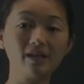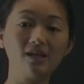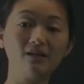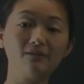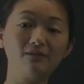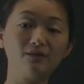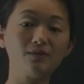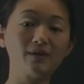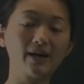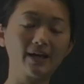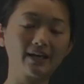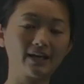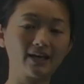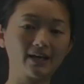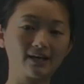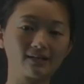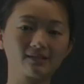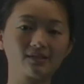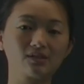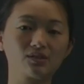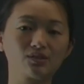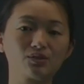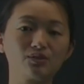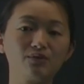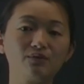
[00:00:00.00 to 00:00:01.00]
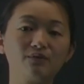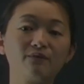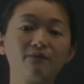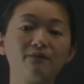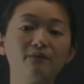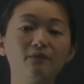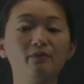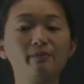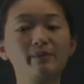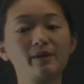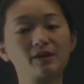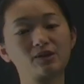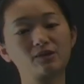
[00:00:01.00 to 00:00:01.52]
if you had access to
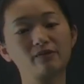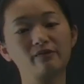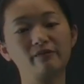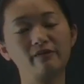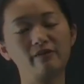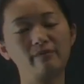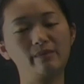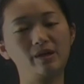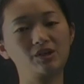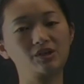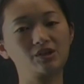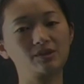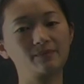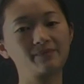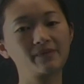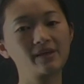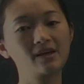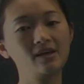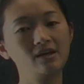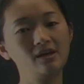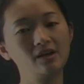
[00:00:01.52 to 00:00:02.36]
full pixel information.